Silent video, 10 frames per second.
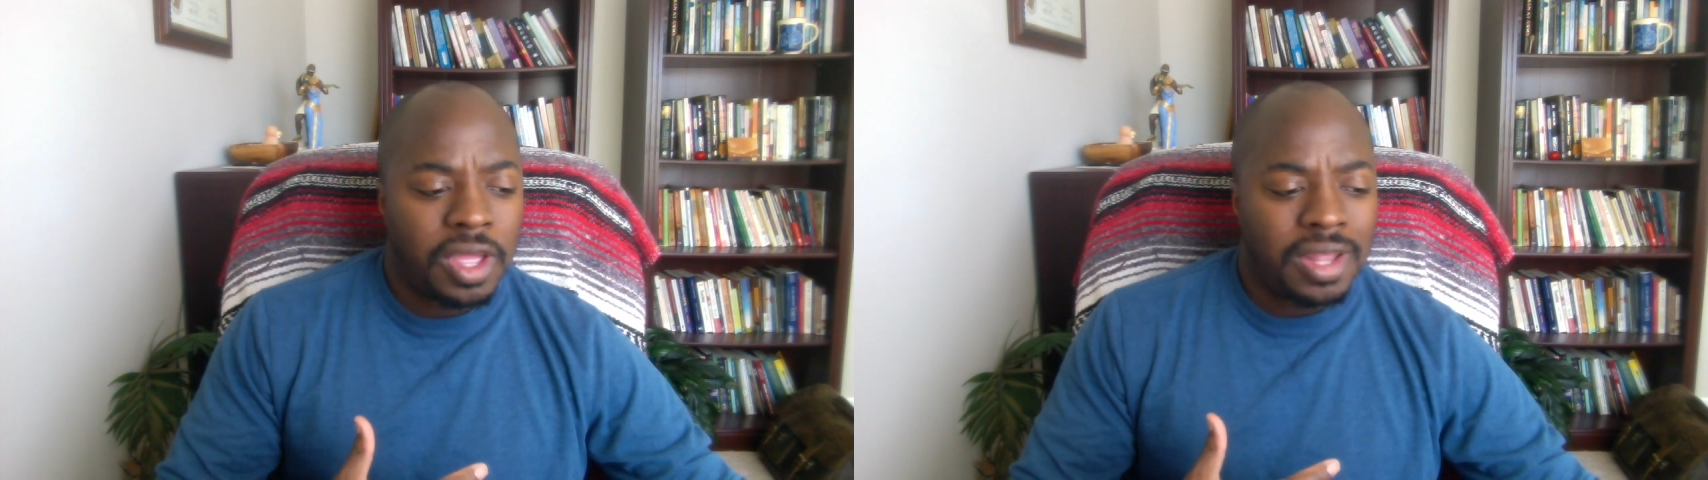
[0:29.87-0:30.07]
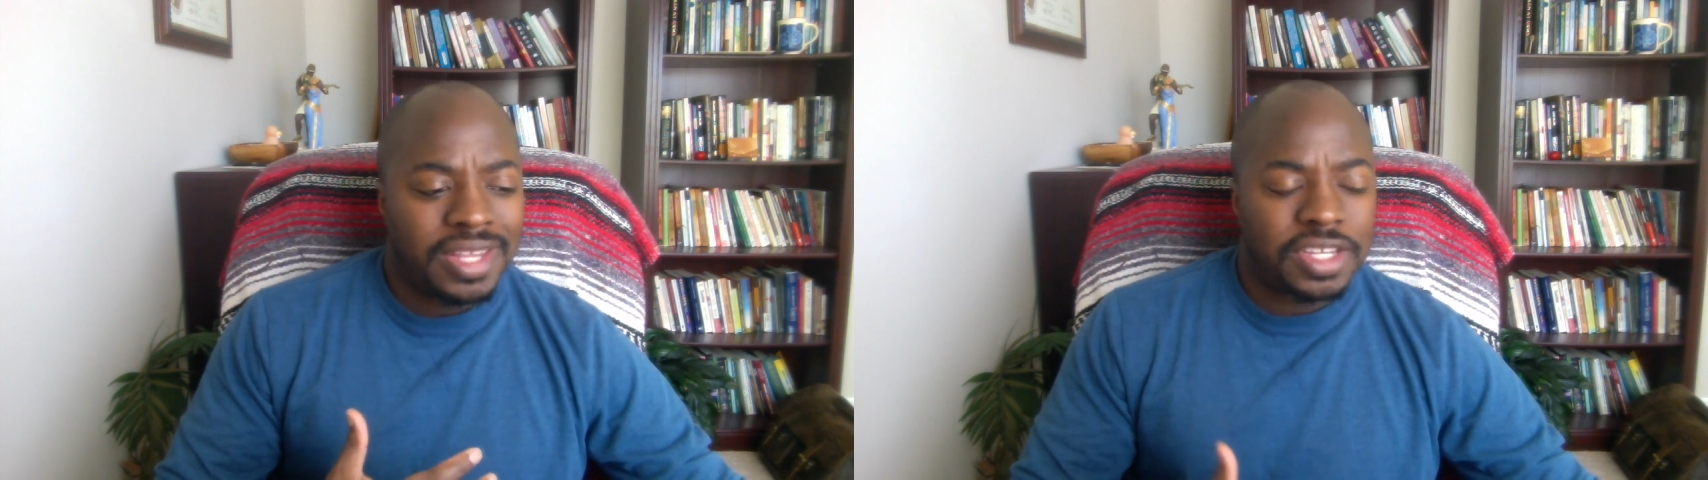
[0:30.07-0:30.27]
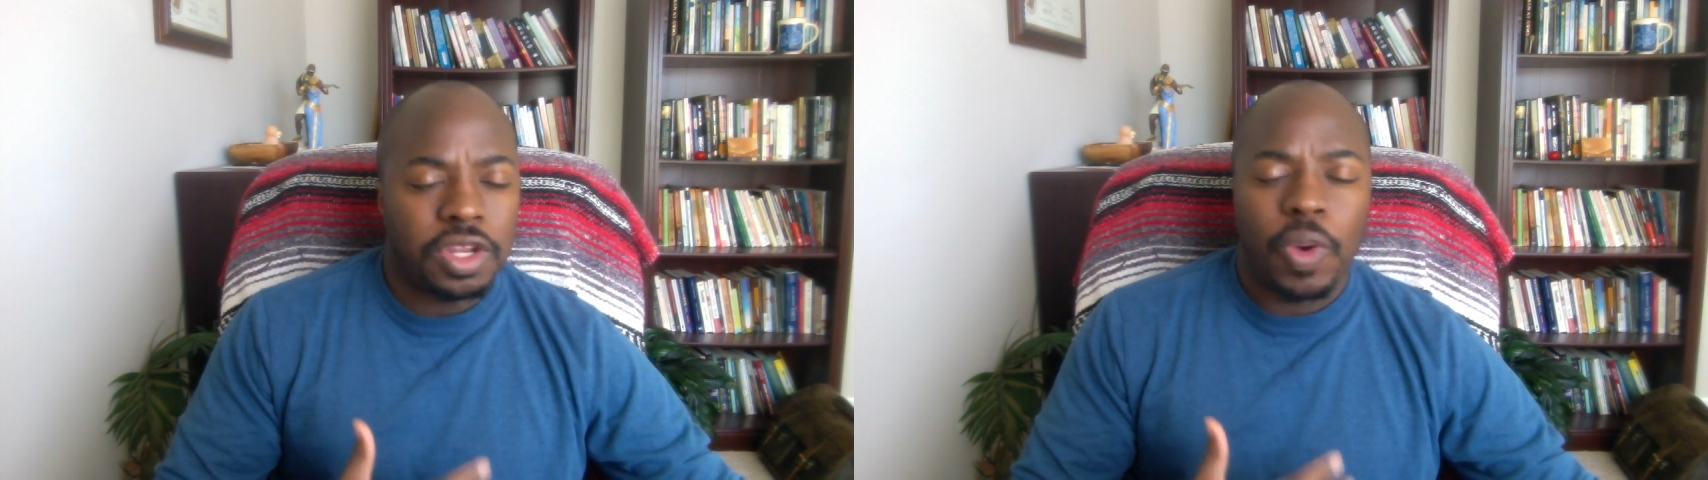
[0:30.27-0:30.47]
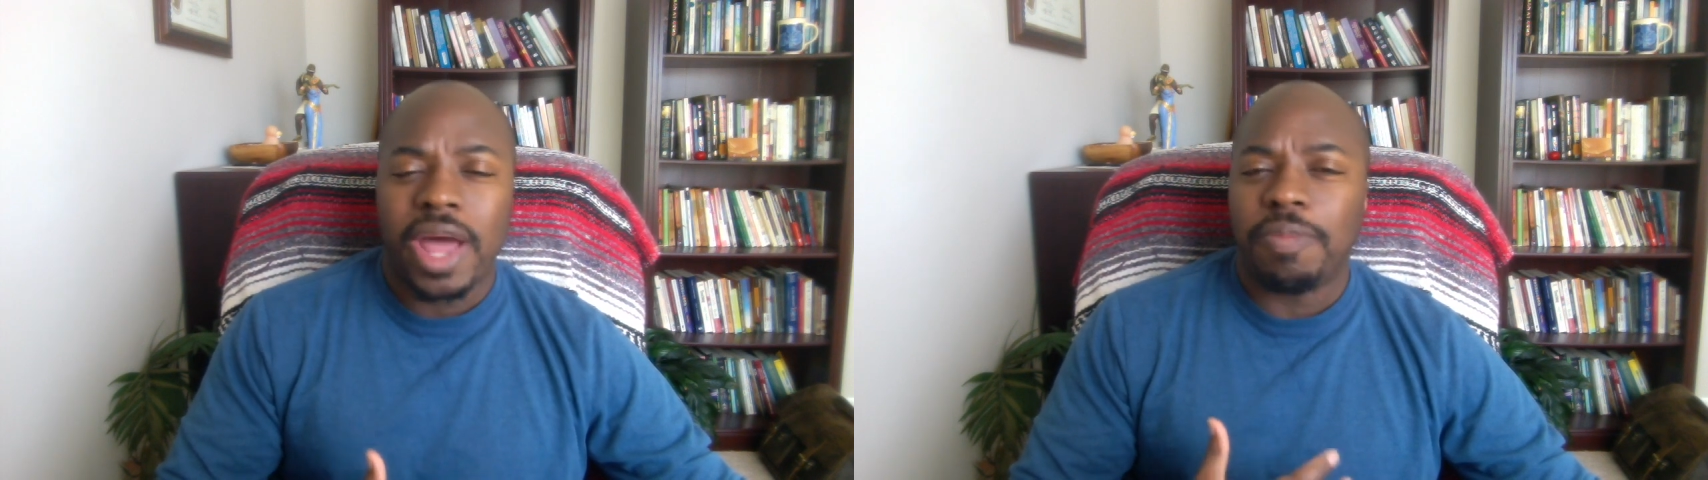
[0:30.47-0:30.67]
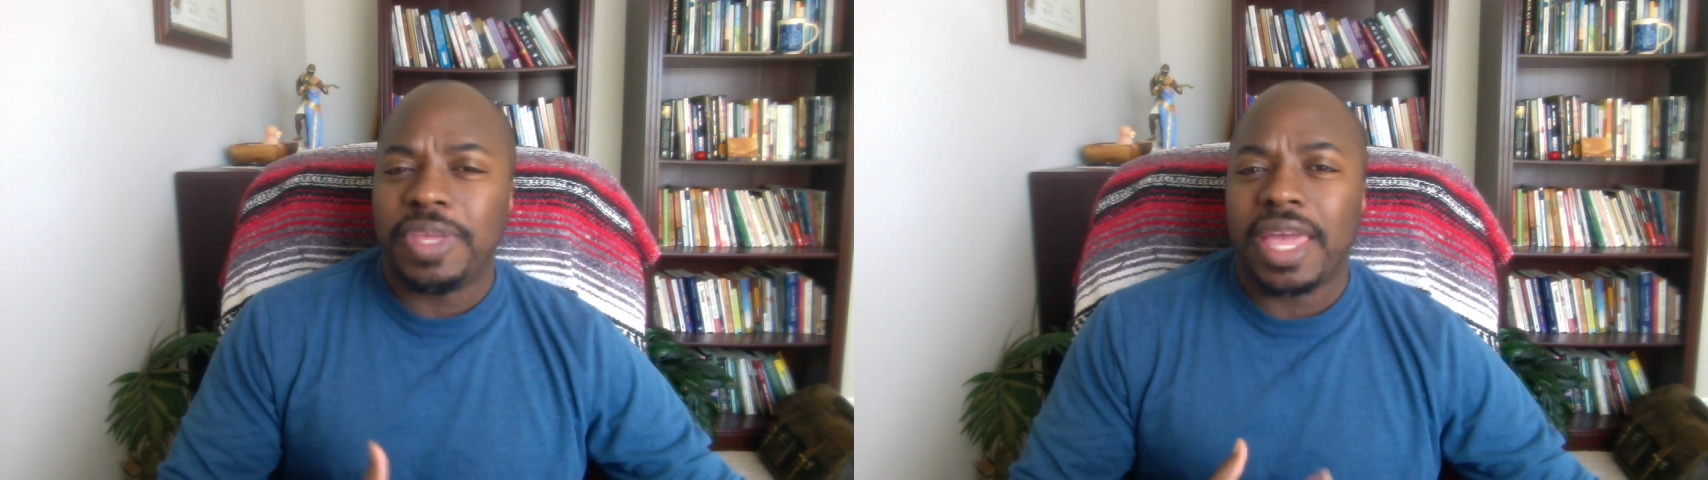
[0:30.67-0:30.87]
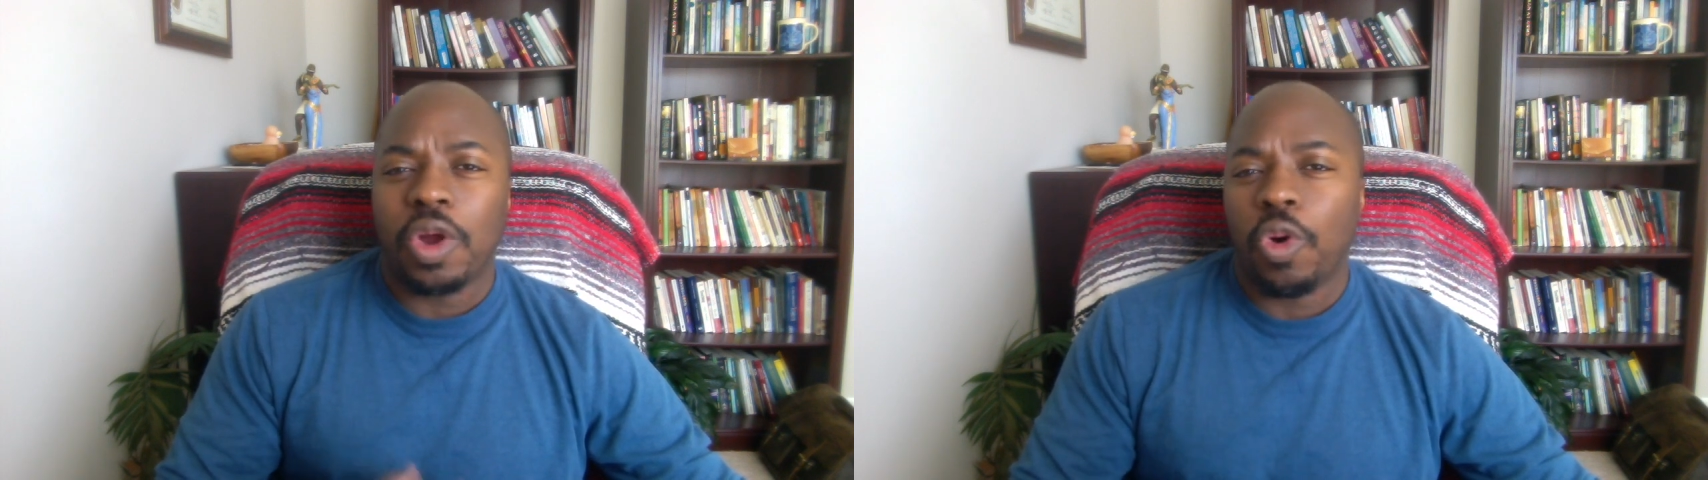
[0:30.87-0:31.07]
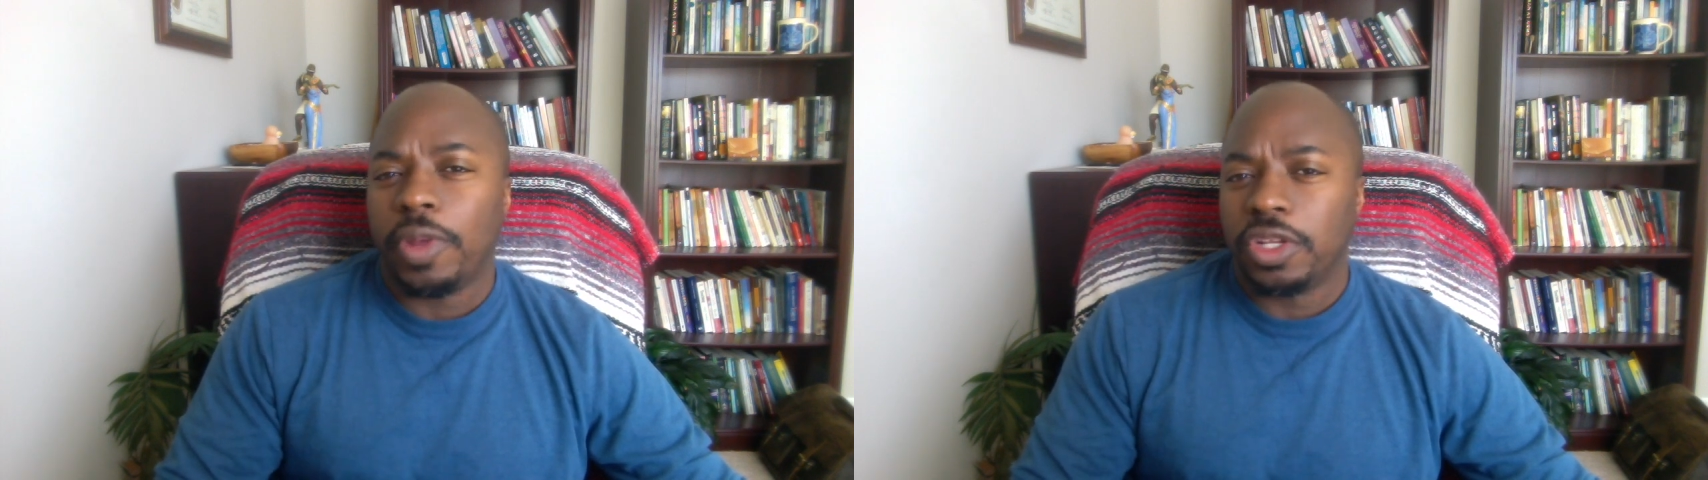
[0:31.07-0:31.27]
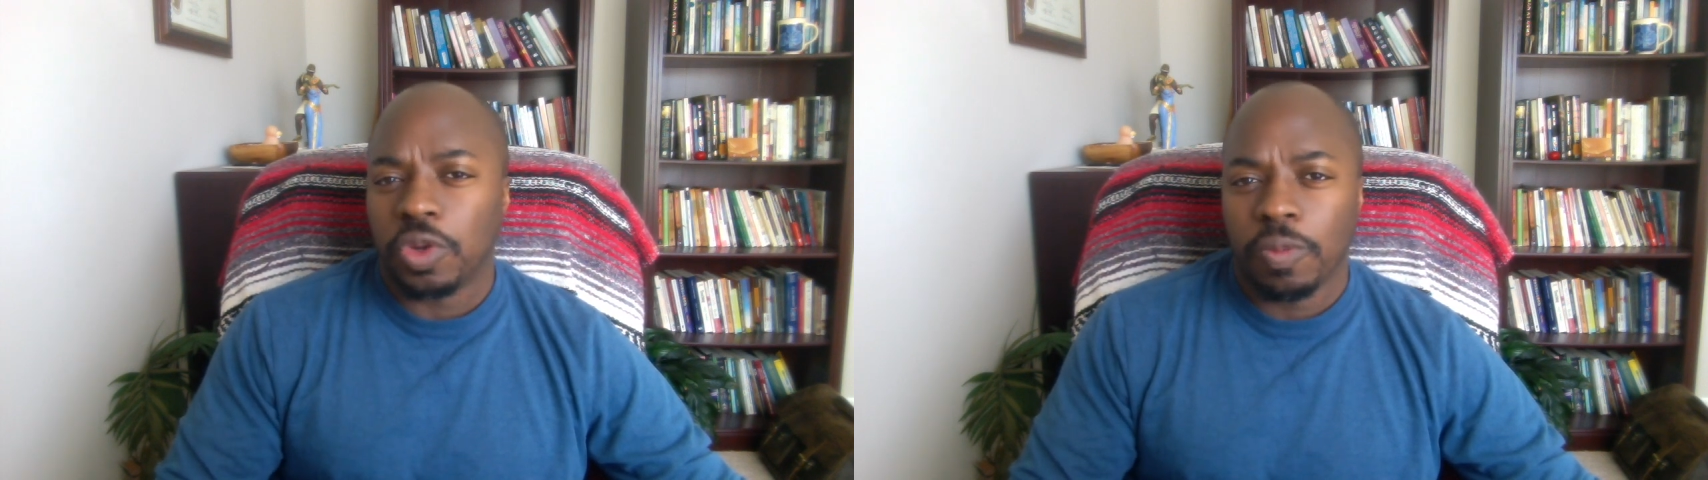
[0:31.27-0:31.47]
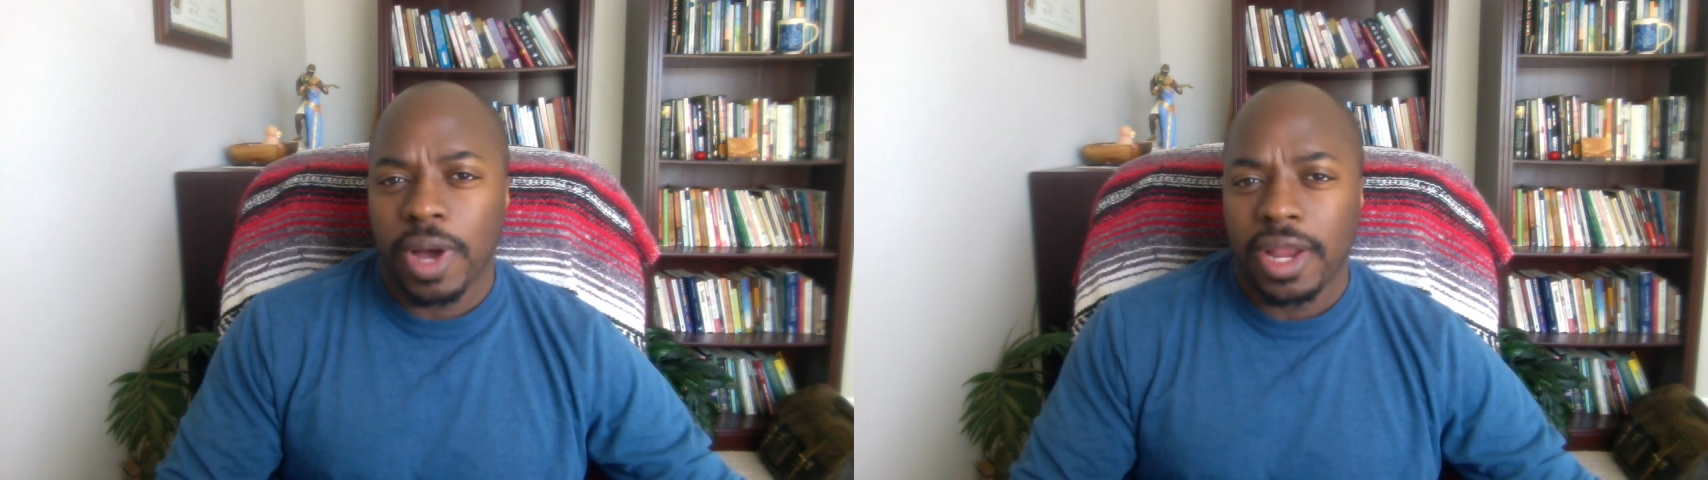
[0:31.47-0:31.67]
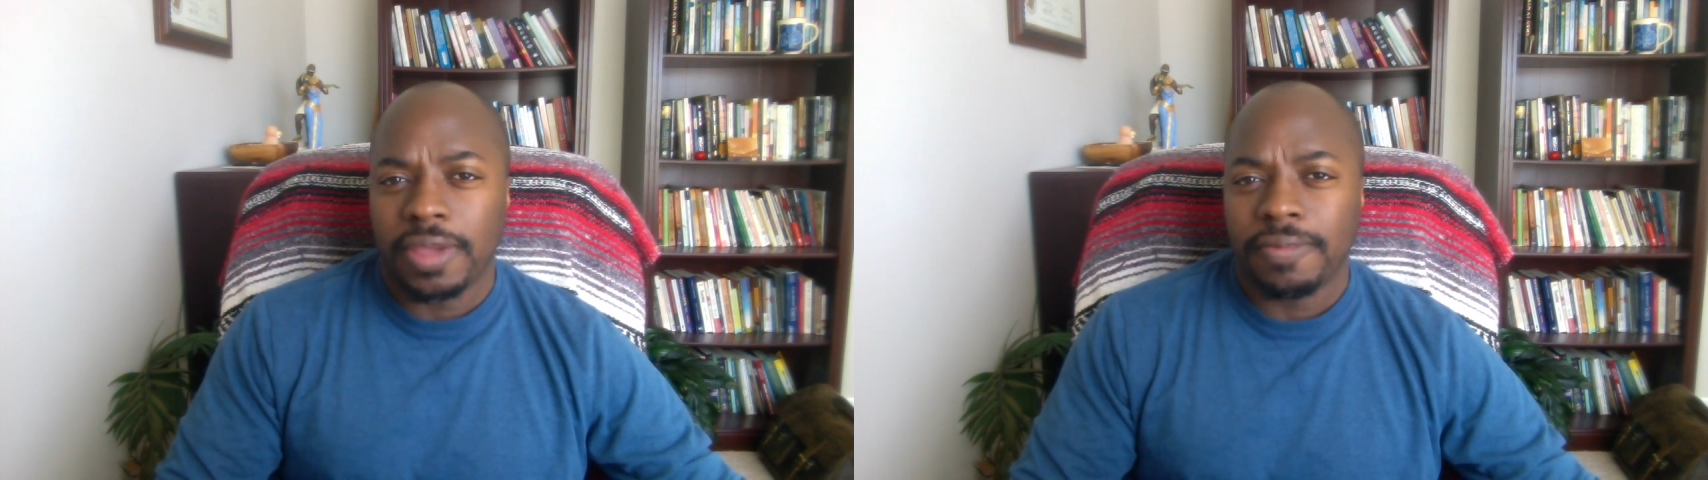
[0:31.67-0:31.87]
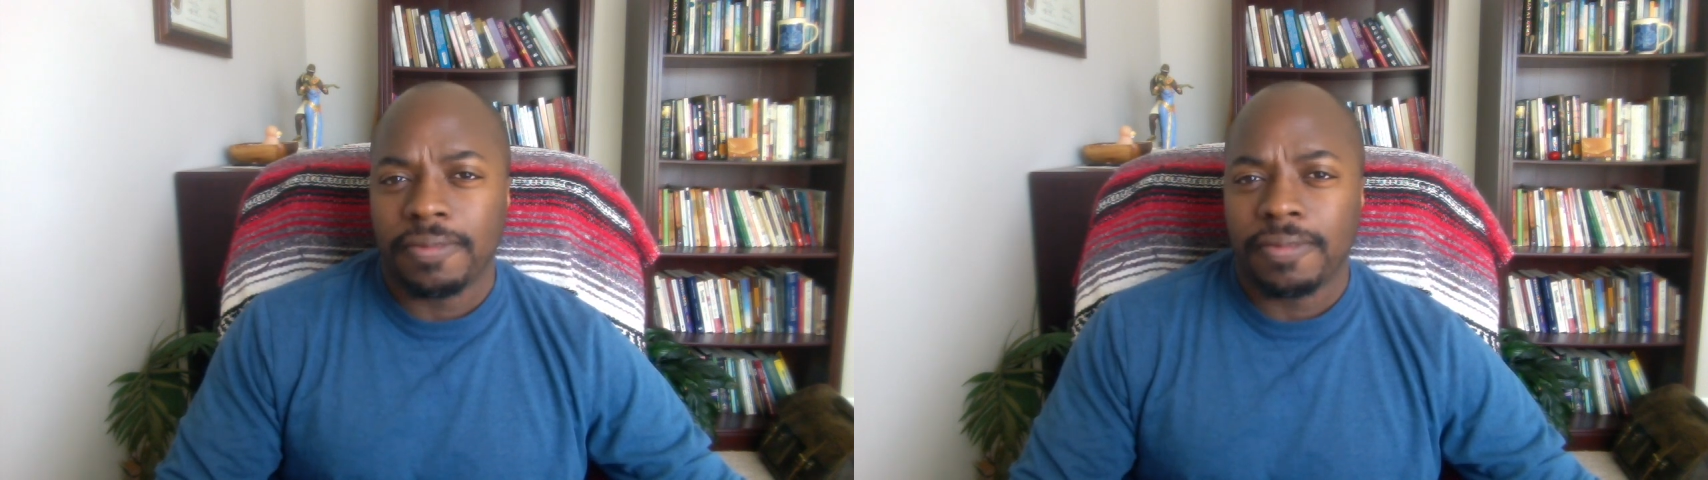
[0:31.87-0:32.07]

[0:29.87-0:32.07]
doesn't know how to be at home in his own body,